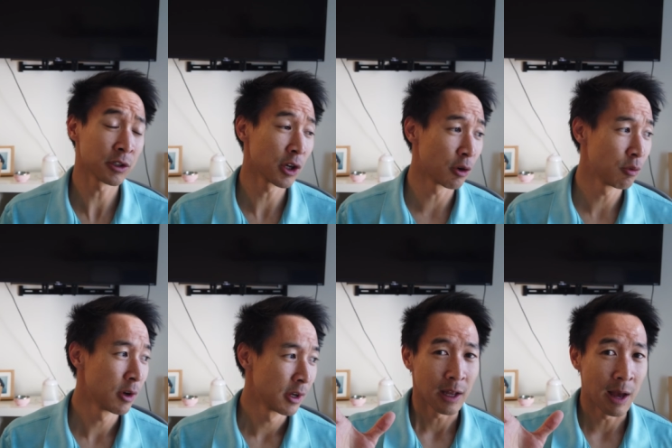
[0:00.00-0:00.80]
So
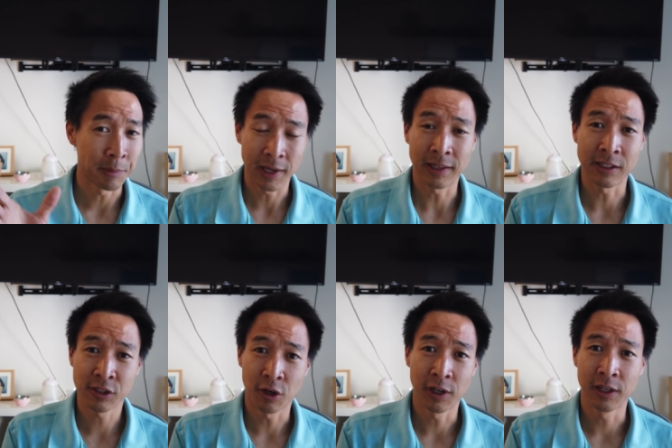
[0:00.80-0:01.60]
I'm gonna get that
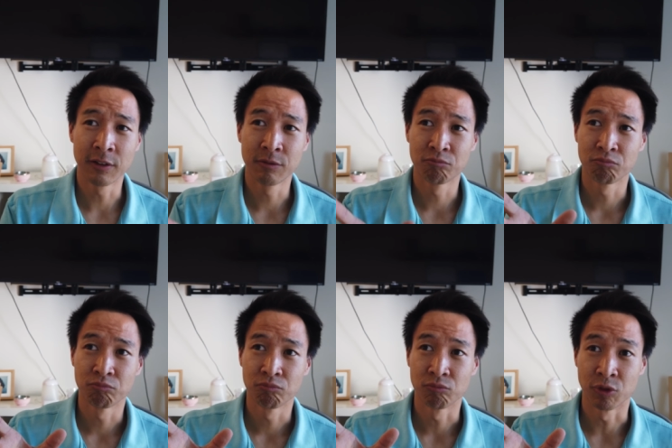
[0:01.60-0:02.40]
started,
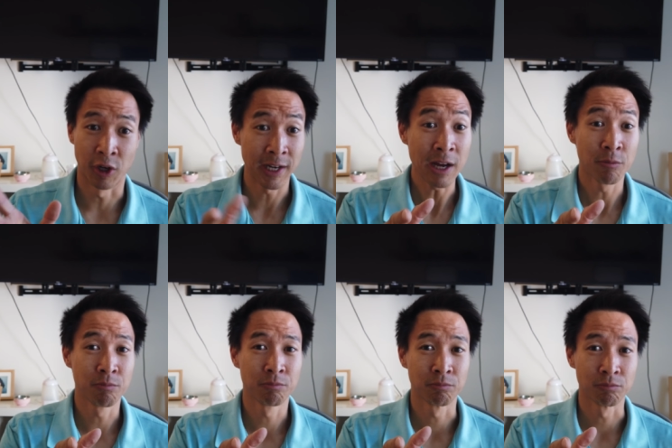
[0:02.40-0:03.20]
starting now.
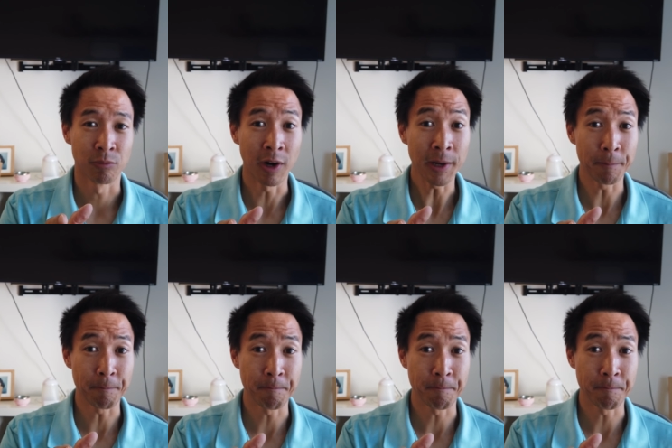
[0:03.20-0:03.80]
All right.